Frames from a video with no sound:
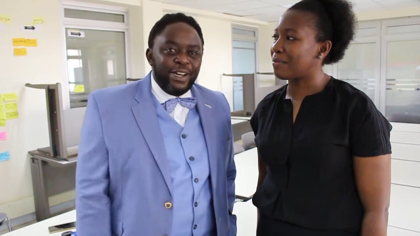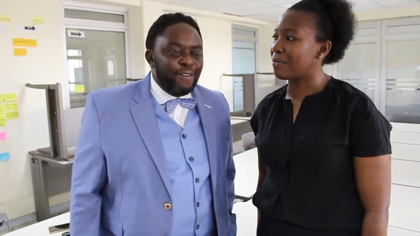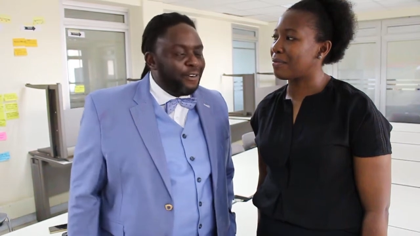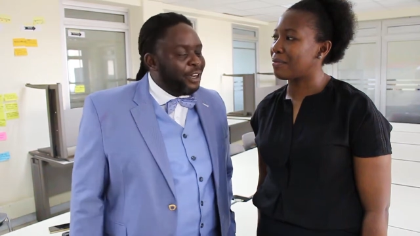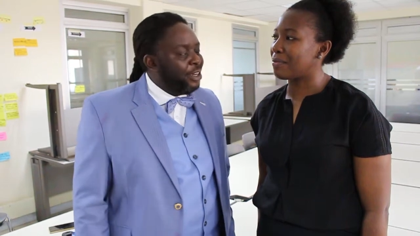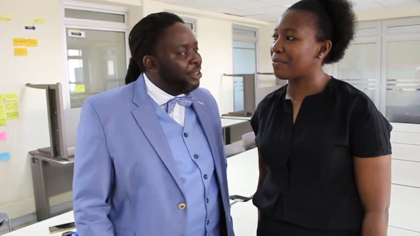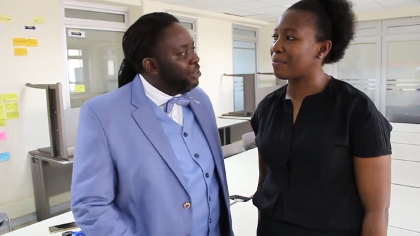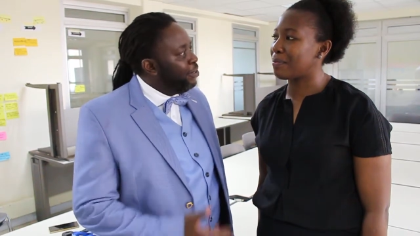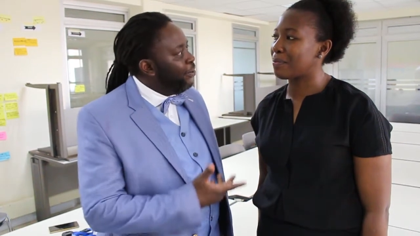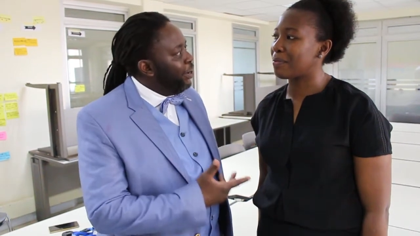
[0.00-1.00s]
Speaker 1: Africa.
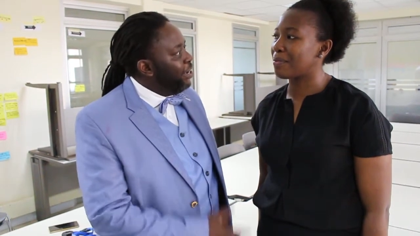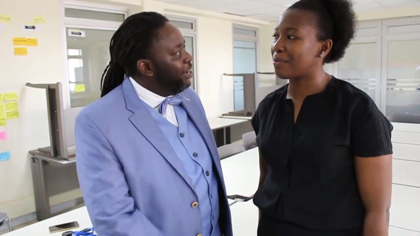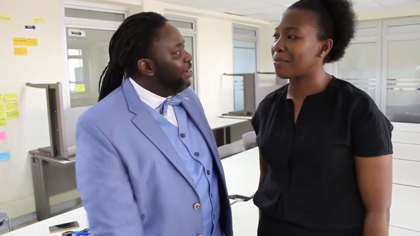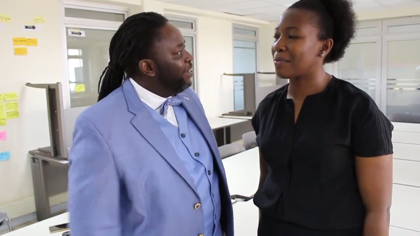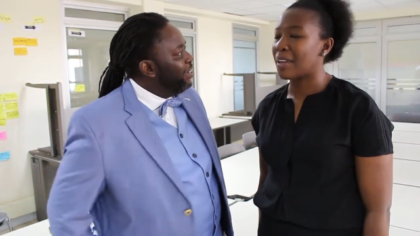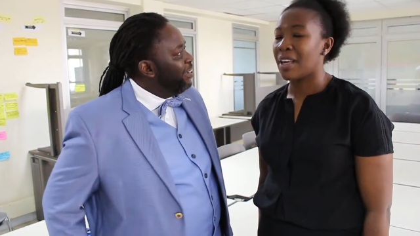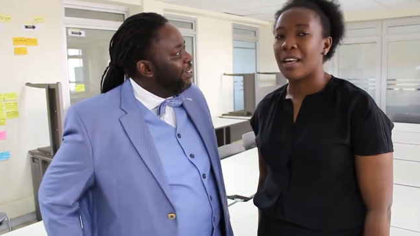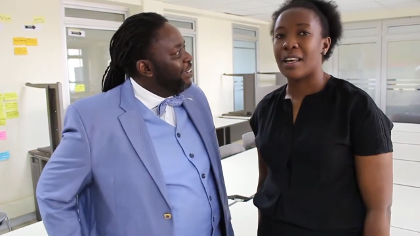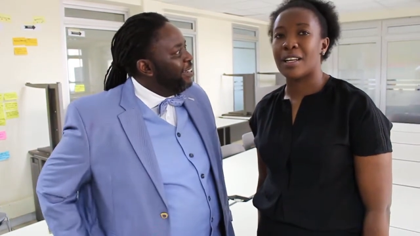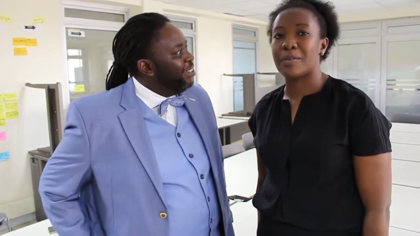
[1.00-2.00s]
Doreen.
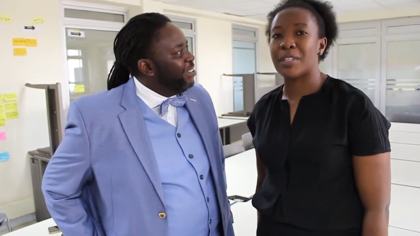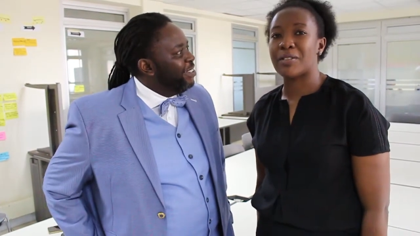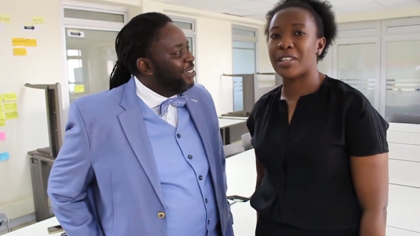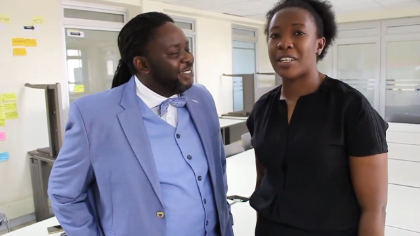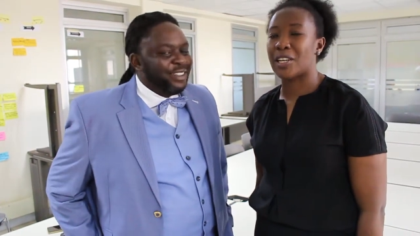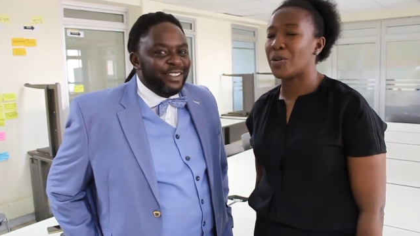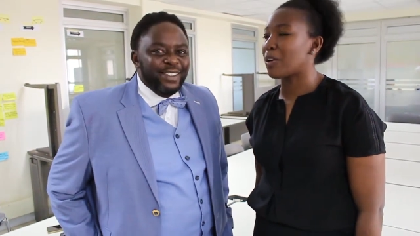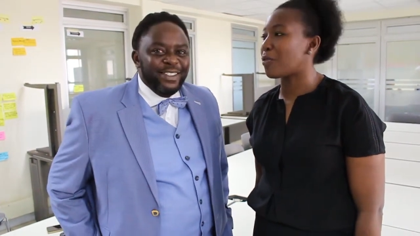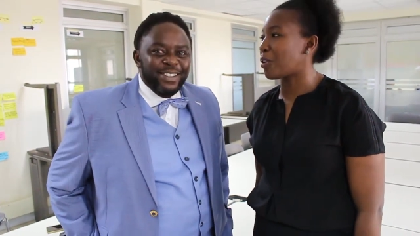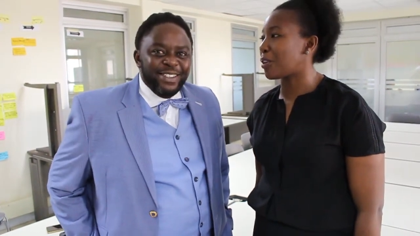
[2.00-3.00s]
Speaker 2: Yeah, definitely
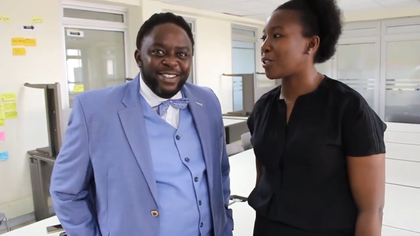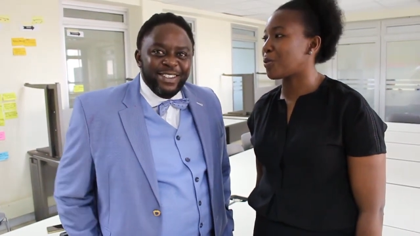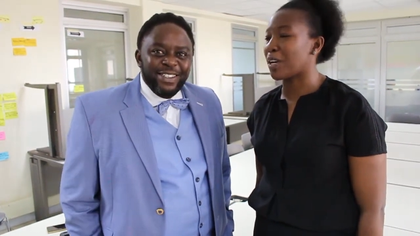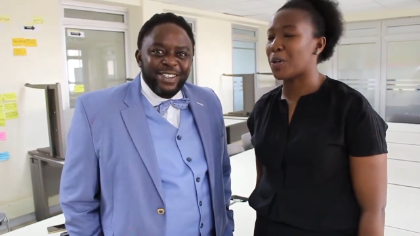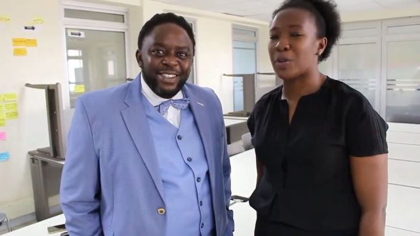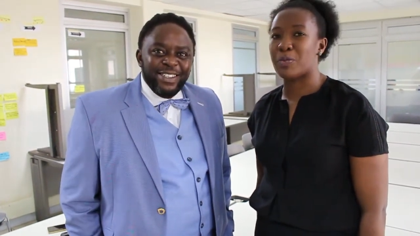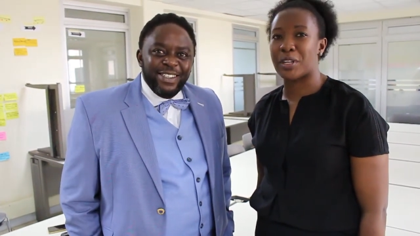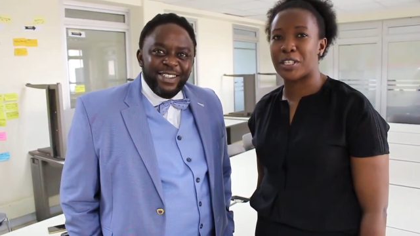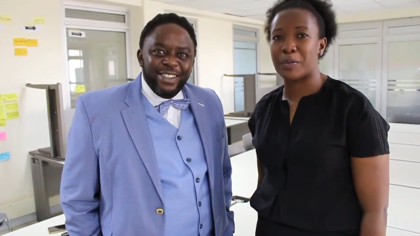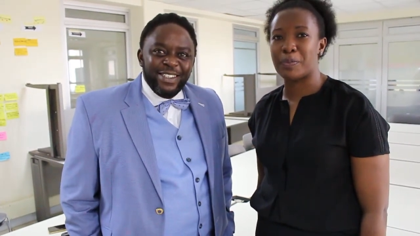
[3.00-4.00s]
looking forward to working with
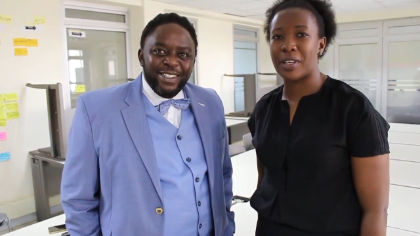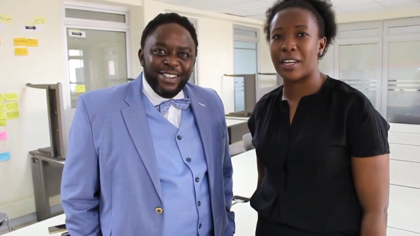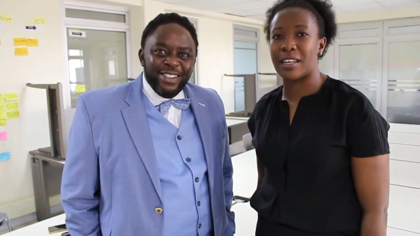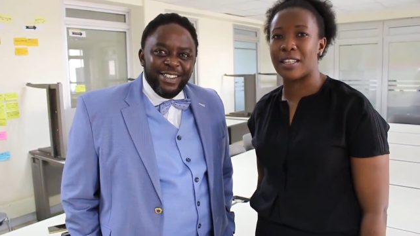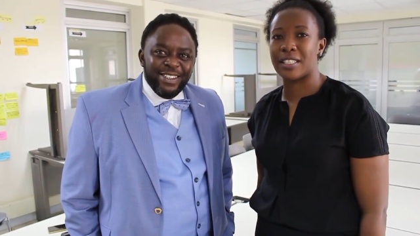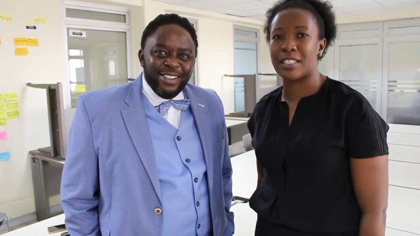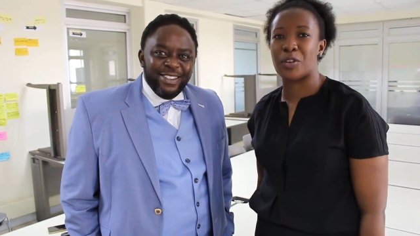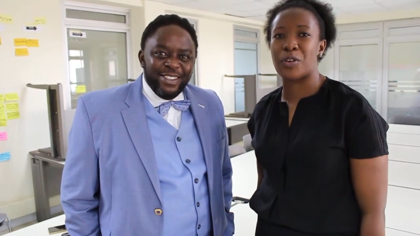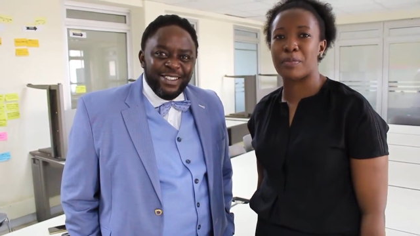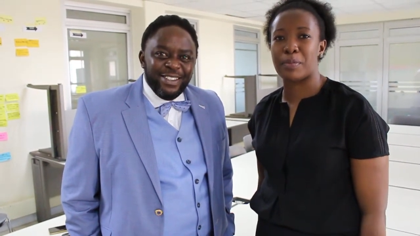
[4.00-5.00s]
Britam. Uh, this is a
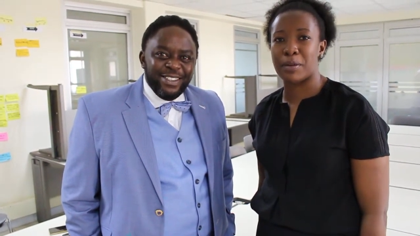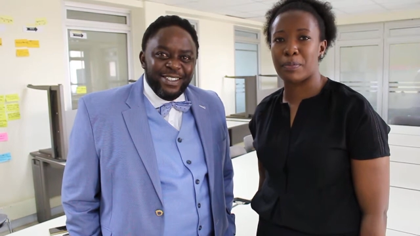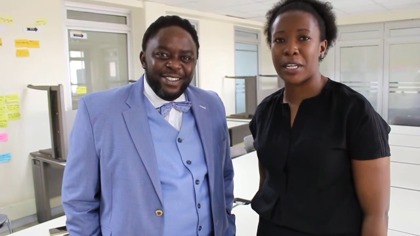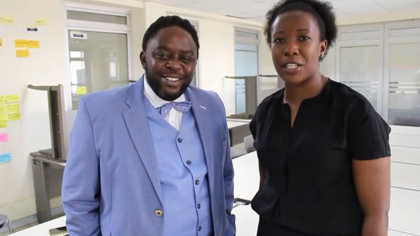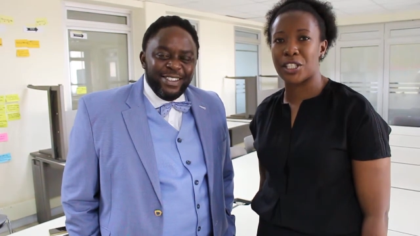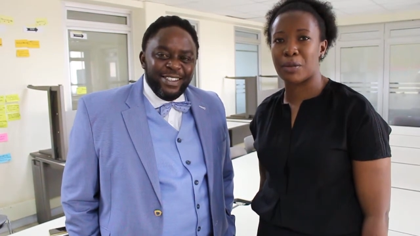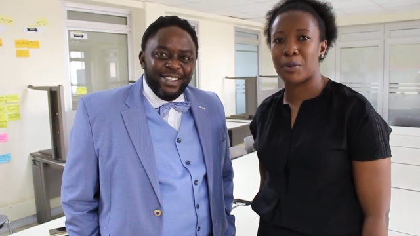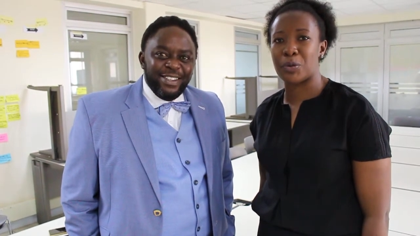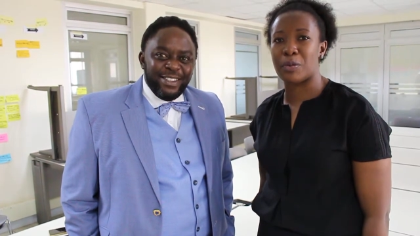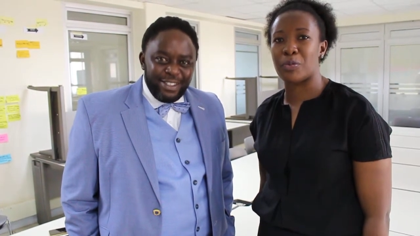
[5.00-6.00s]
great part
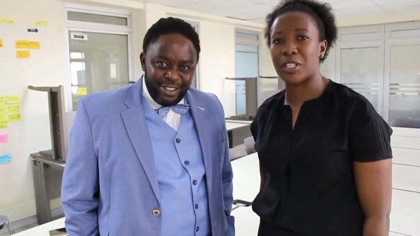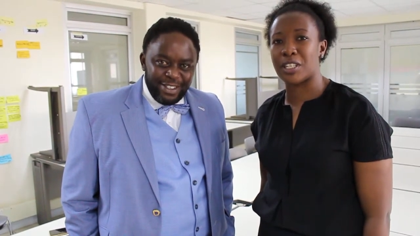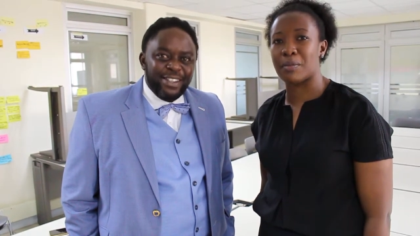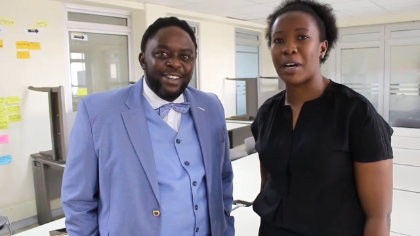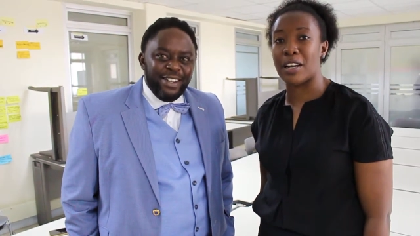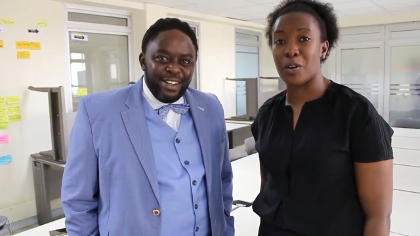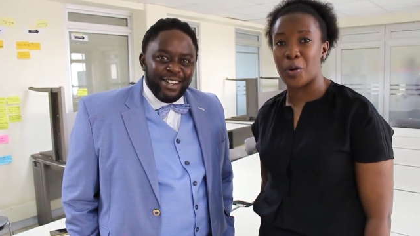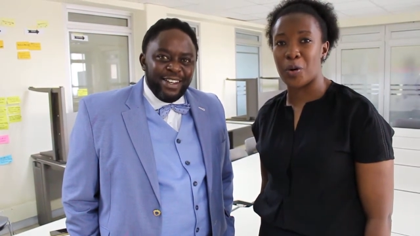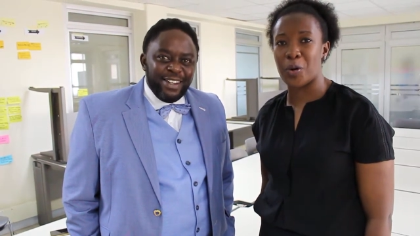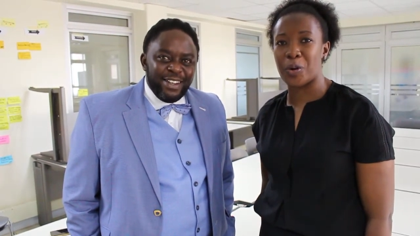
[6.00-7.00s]
partnership between Britam and
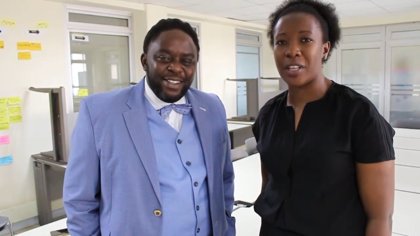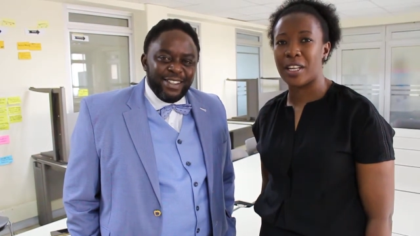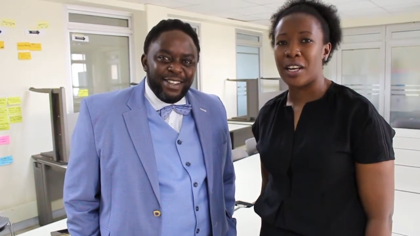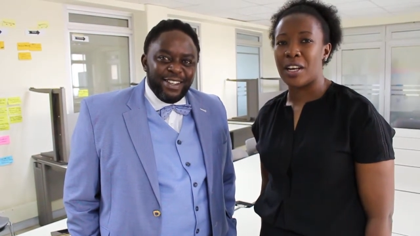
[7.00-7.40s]
Oracle.